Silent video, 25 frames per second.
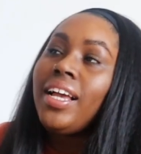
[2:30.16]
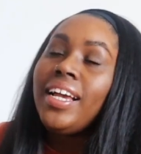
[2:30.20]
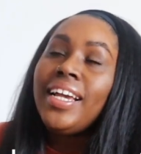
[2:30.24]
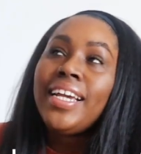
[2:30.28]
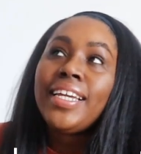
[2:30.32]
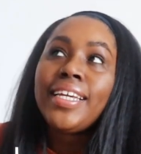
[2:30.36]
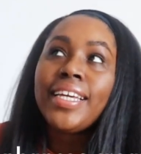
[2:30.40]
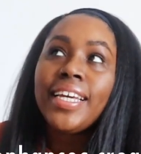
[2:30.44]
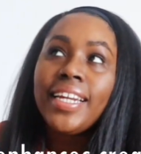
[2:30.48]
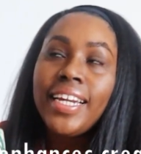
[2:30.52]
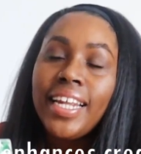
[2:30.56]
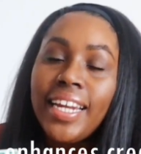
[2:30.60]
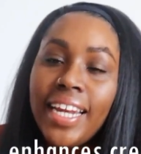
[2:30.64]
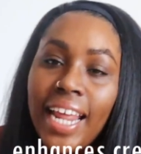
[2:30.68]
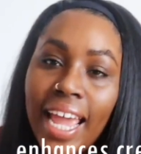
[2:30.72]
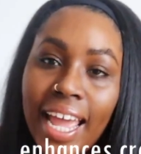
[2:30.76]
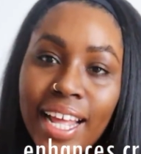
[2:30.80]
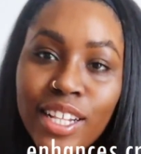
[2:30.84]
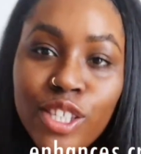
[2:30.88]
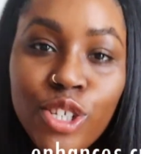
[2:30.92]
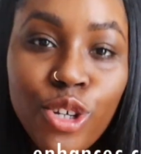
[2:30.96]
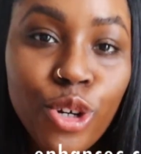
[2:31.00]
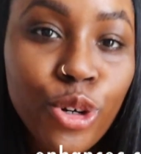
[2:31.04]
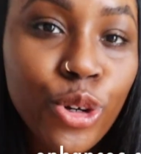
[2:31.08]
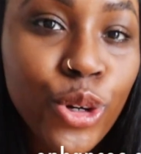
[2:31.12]
It can
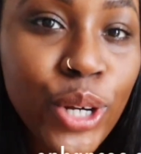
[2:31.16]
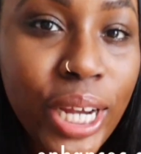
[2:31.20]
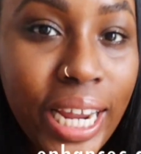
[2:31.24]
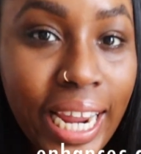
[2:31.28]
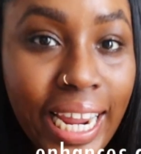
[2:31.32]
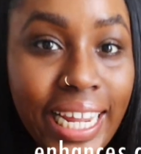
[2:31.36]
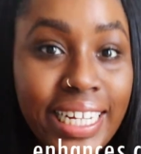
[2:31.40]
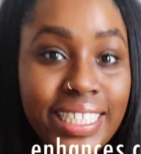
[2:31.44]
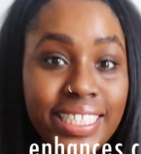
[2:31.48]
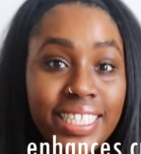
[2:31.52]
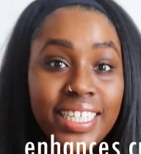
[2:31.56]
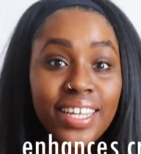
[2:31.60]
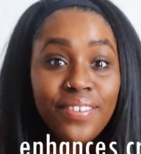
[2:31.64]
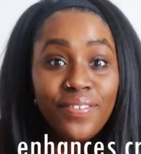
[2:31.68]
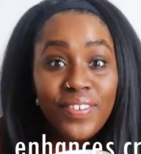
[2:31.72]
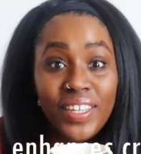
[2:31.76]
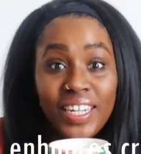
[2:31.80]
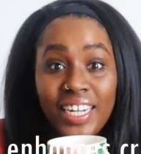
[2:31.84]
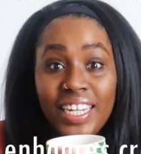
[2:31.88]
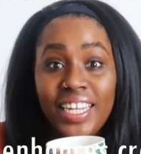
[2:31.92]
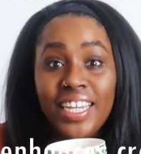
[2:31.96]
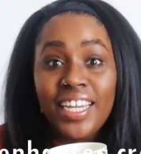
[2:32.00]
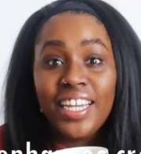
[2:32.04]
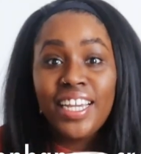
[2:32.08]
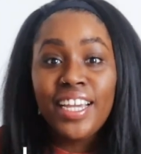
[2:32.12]
enhance your
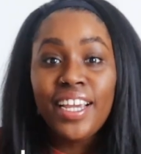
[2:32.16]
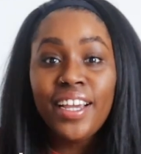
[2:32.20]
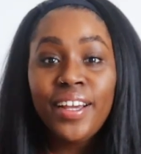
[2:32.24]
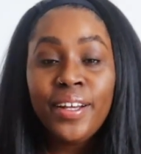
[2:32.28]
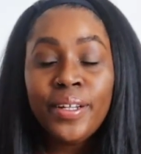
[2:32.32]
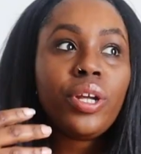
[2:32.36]
creativity.